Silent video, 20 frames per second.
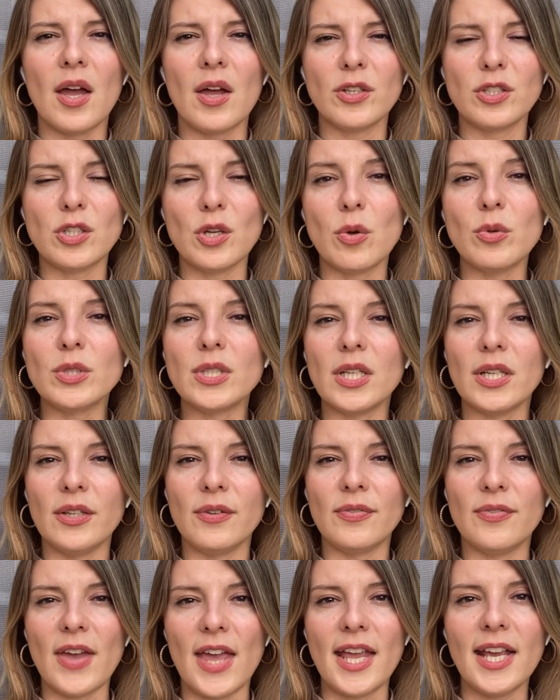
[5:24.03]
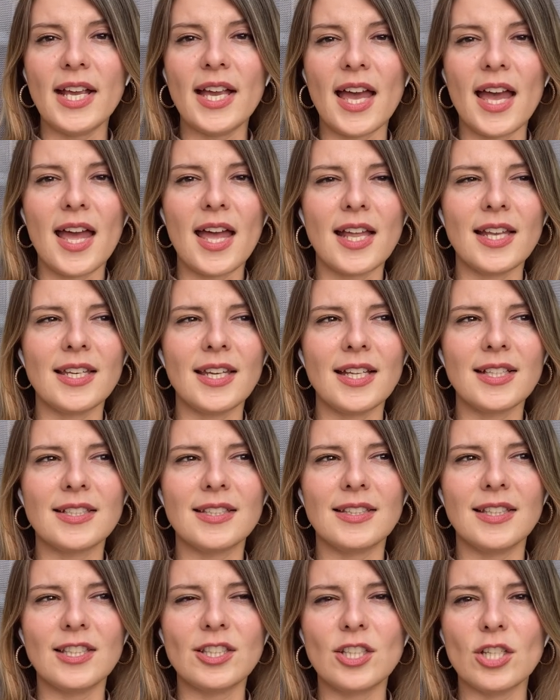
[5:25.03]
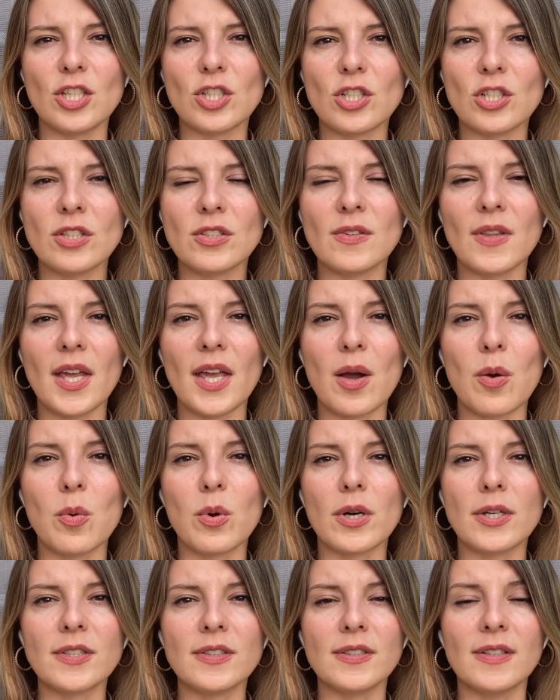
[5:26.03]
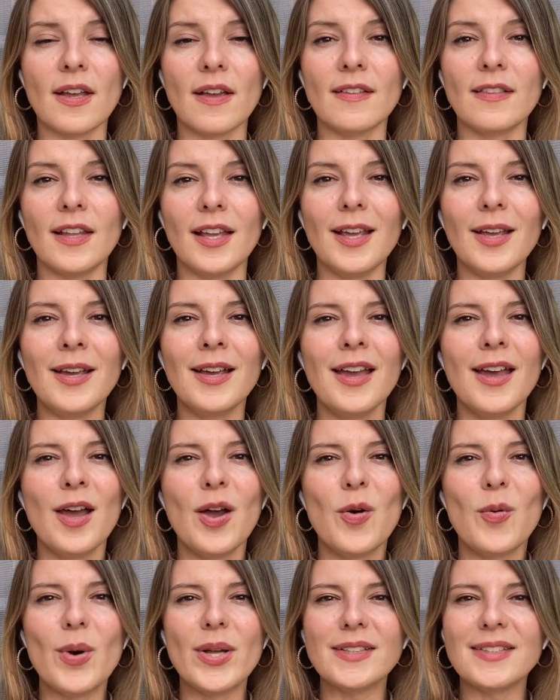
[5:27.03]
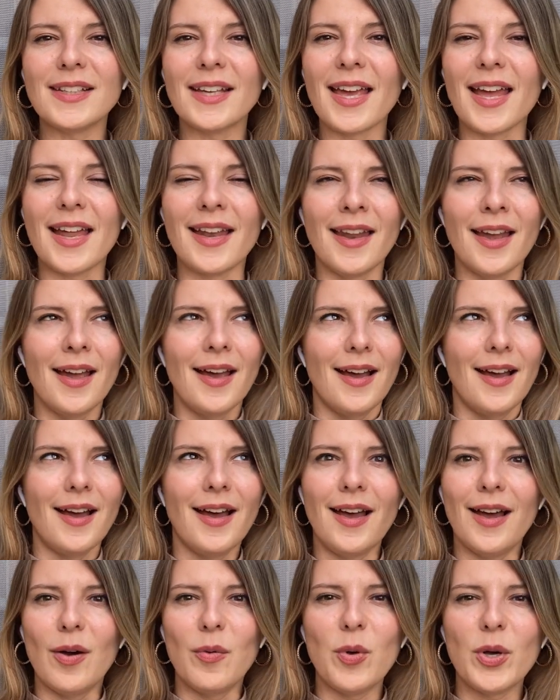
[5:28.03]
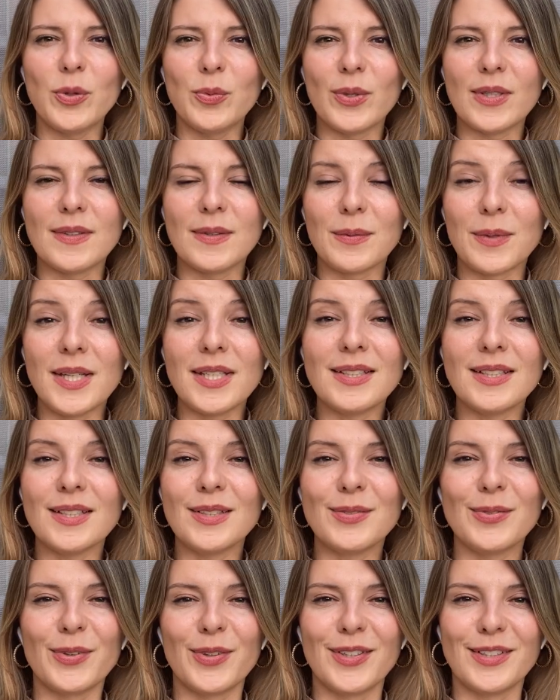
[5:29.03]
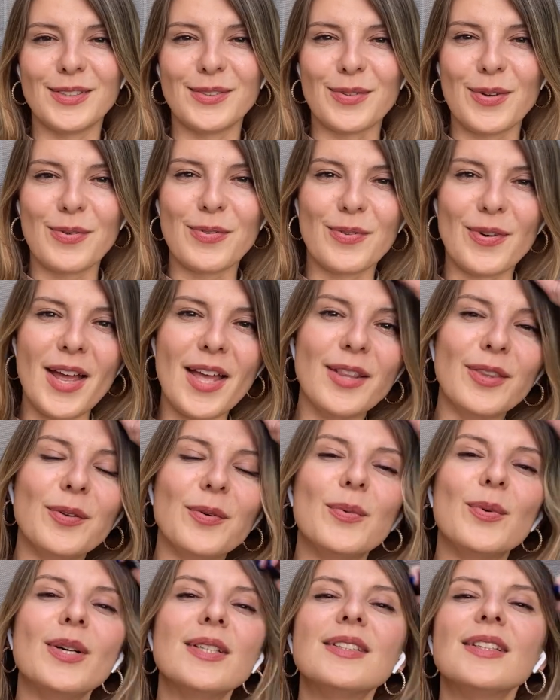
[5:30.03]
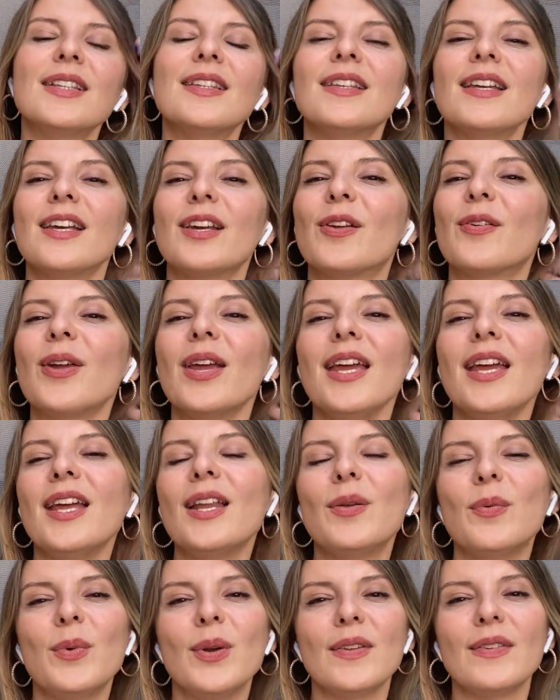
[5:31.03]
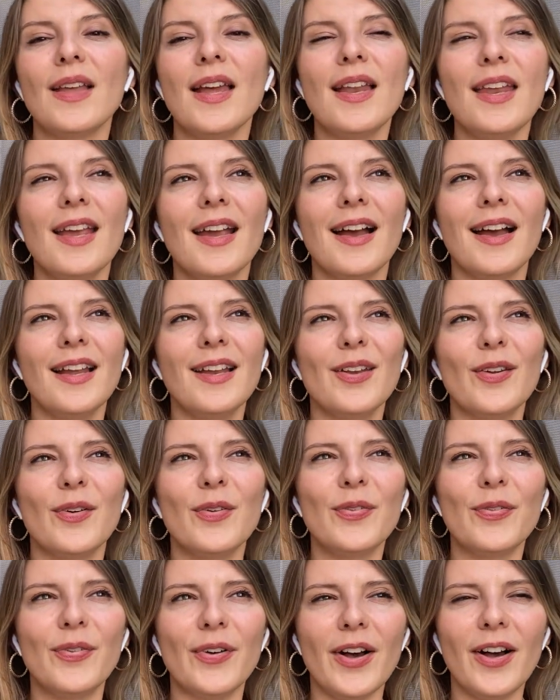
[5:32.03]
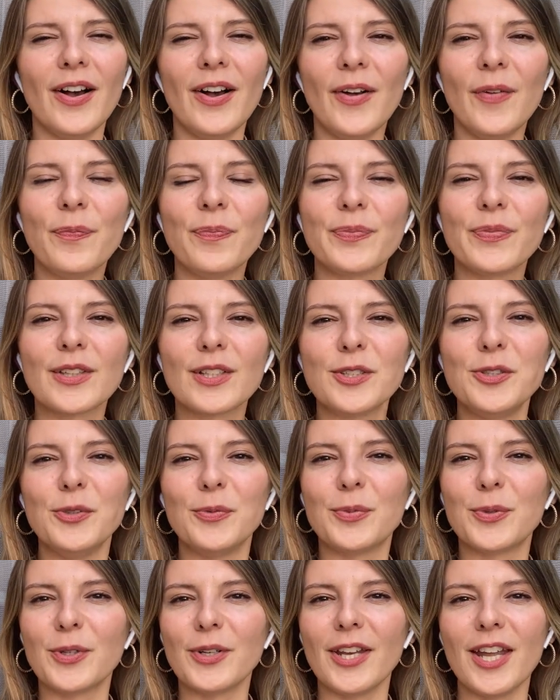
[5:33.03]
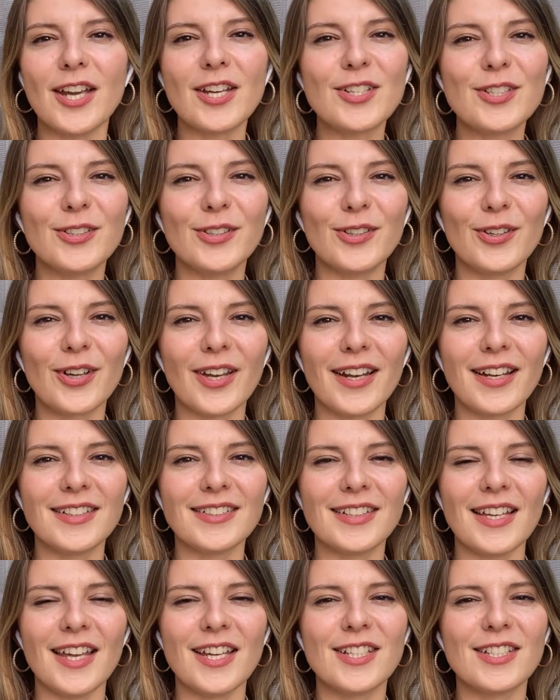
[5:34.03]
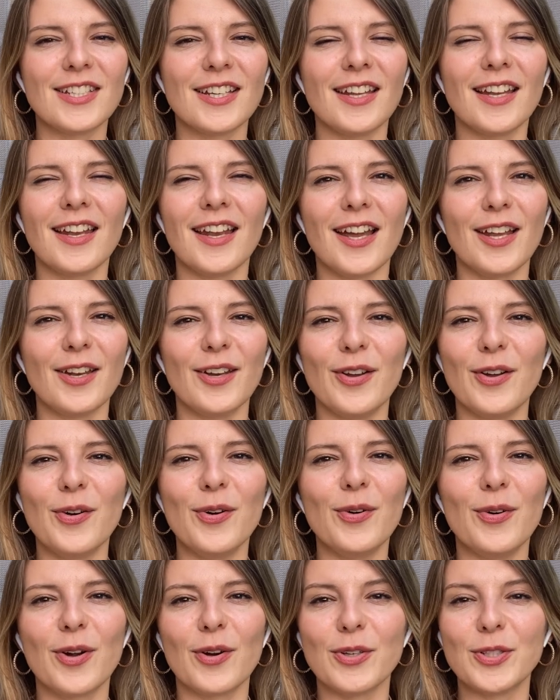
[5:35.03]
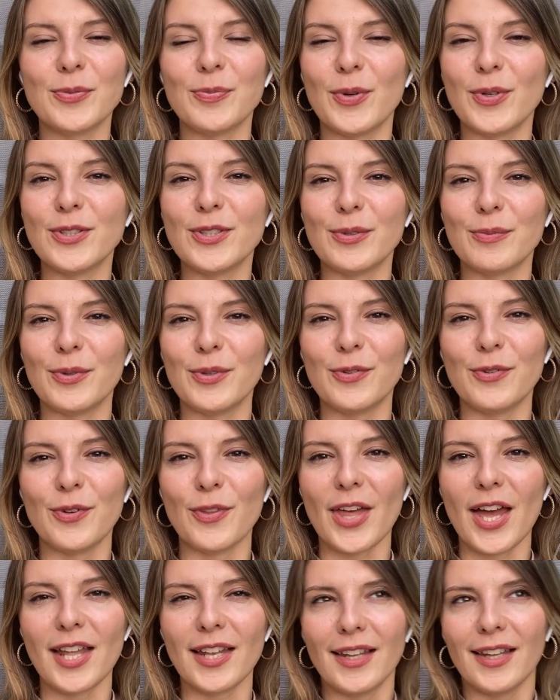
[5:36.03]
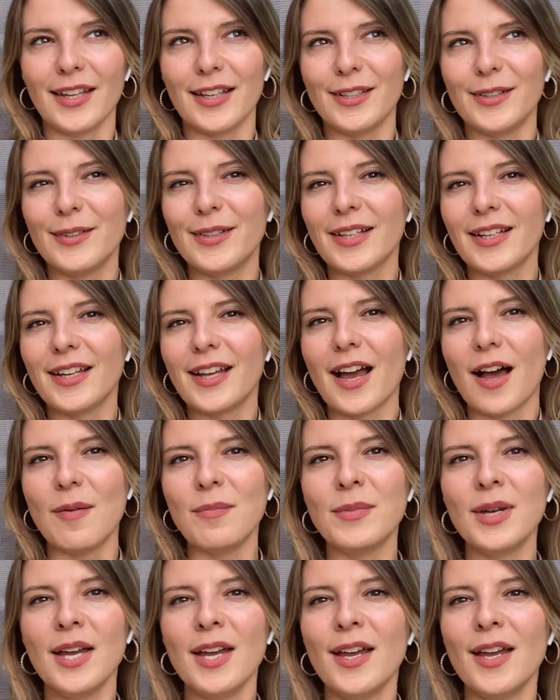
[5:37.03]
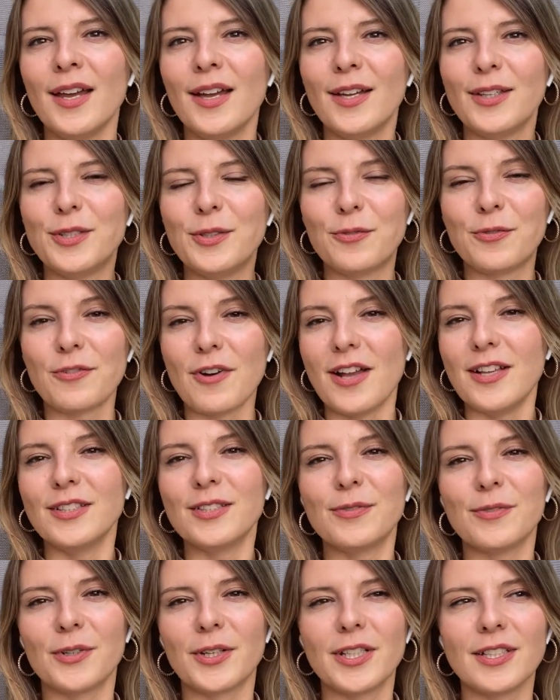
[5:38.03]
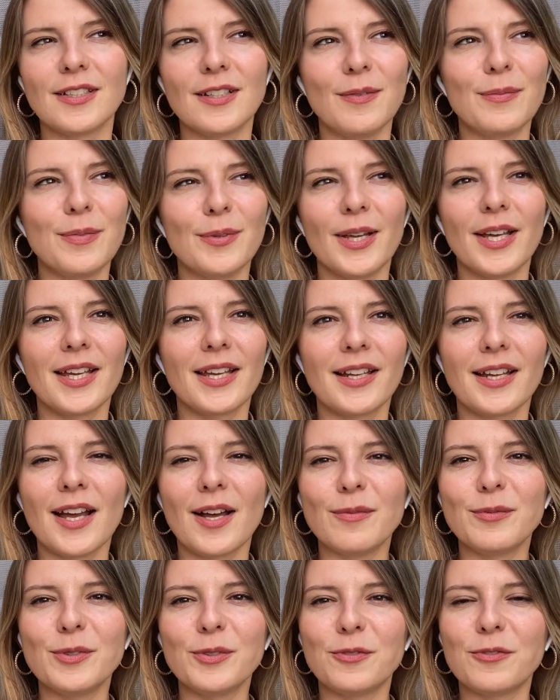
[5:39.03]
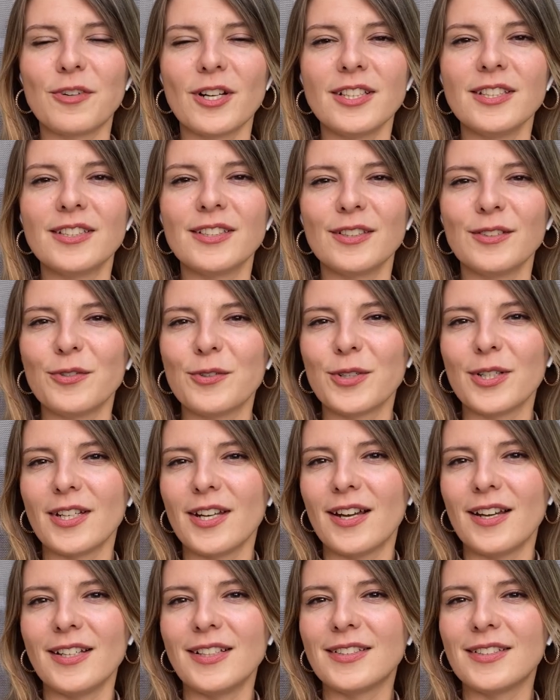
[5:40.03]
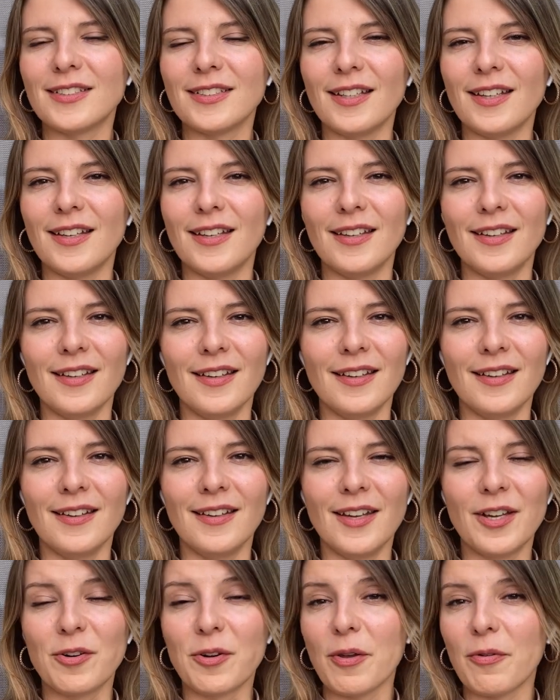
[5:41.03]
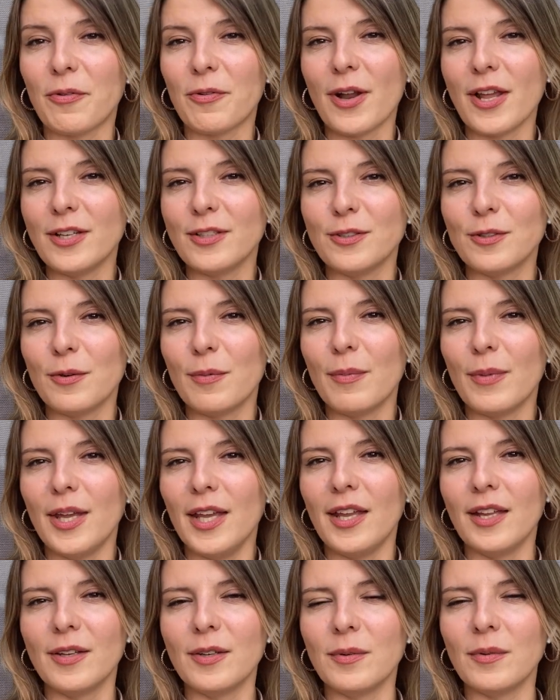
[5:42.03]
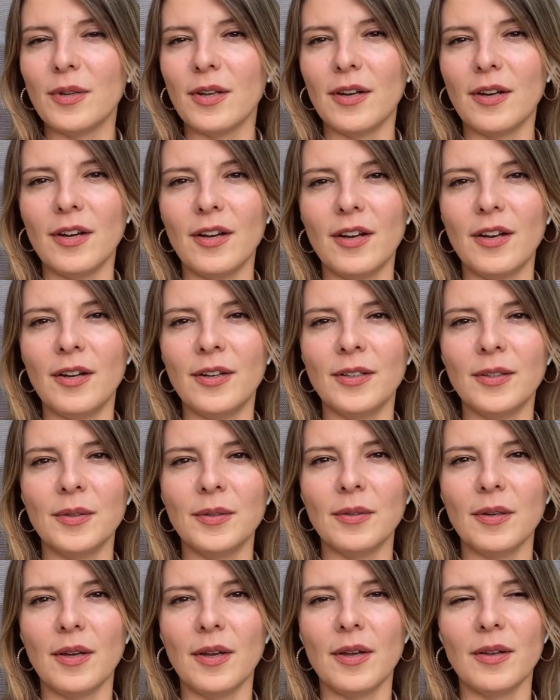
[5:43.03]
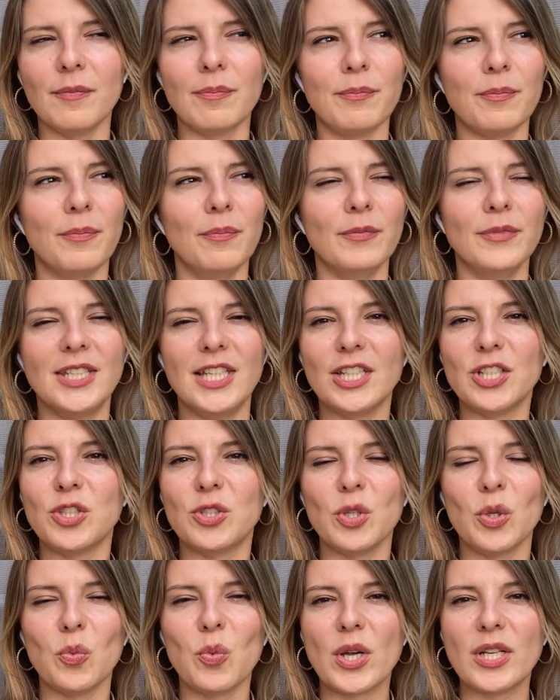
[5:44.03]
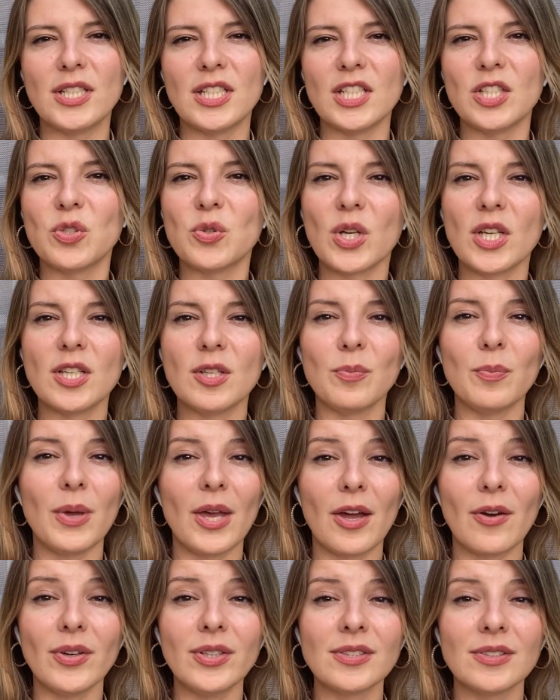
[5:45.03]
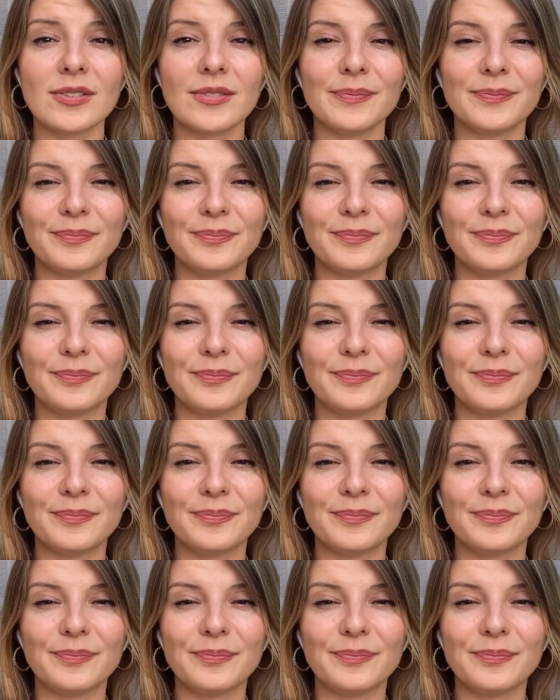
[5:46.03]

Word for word: totally fake and its decisions they are worth nothing once again uh, what was the reasons for this referendum was it agreed with any kind of um, supranational organization i don't know who are responsible for that like you can come to france for example i can come to france and organize uh, a referendum in this uh, in one district in paris